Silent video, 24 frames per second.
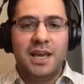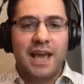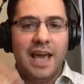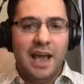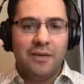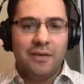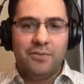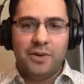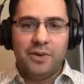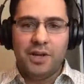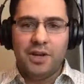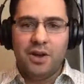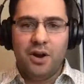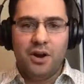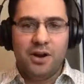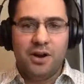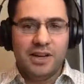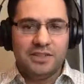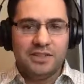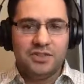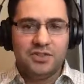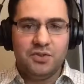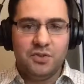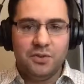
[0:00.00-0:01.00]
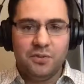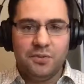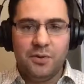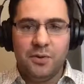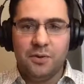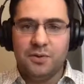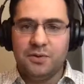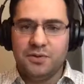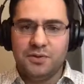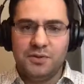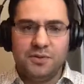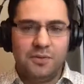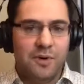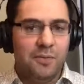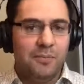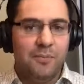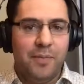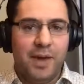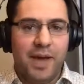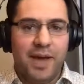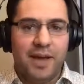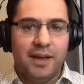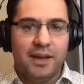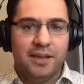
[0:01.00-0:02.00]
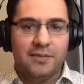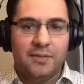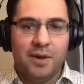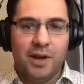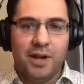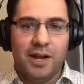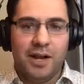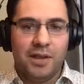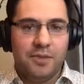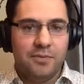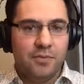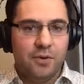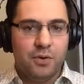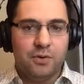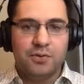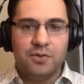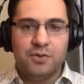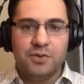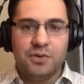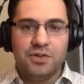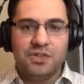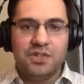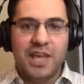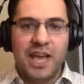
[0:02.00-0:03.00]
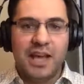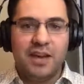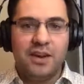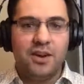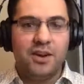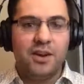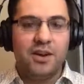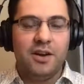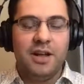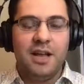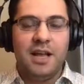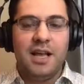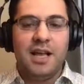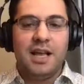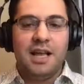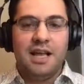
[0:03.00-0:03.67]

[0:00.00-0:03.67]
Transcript: Every card has 2 photos, front and back, right? I throw it through the scanner.